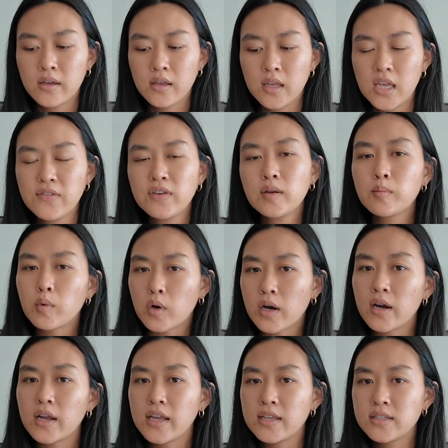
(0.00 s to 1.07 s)
even
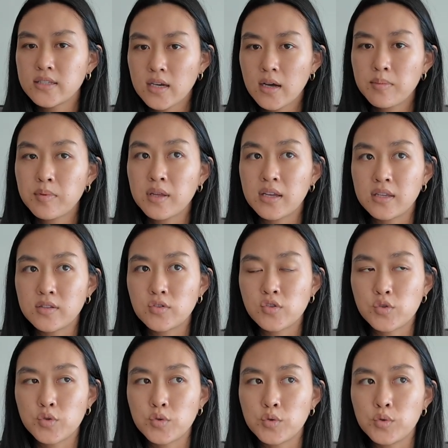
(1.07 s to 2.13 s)
more in depth
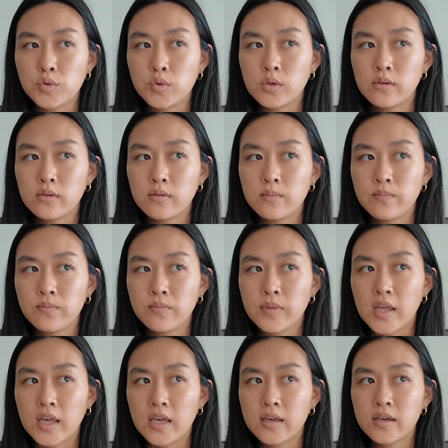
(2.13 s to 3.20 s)
into
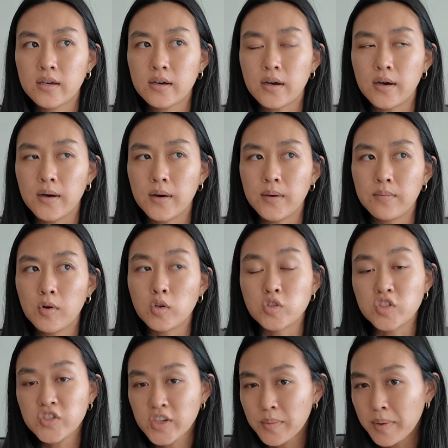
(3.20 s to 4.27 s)
like
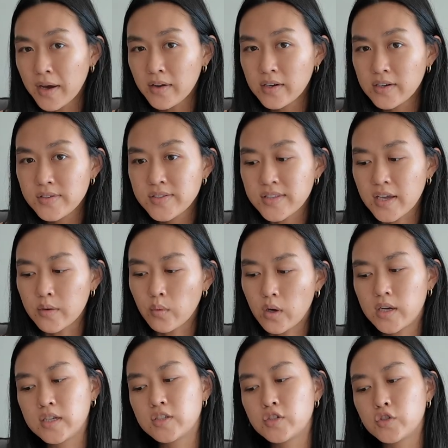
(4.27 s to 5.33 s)
hojicha powders and
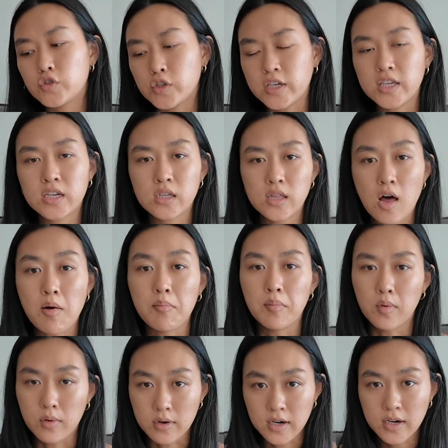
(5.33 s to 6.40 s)
wanting to drink it a lot
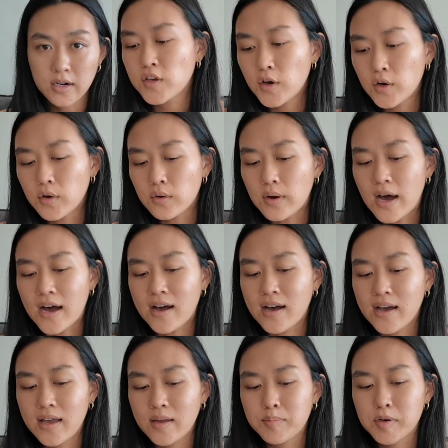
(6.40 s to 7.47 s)
more. So
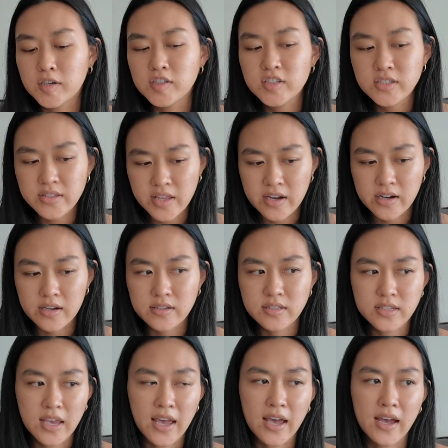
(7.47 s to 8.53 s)
I purchased theirs
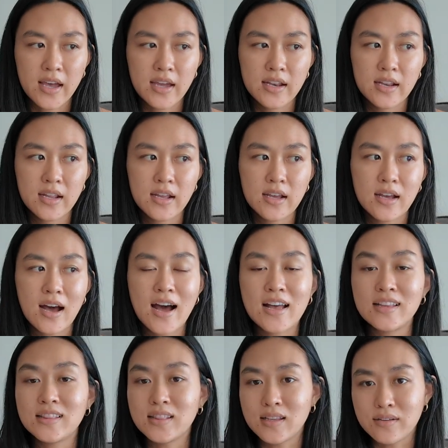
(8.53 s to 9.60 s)
and I
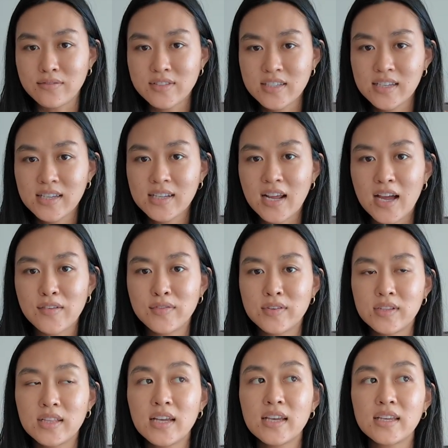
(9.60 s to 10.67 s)
loved it. I feel
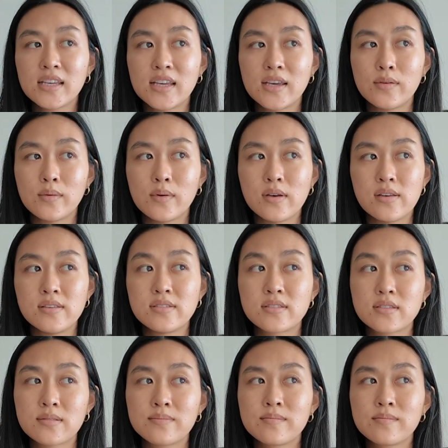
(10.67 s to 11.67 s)
like it was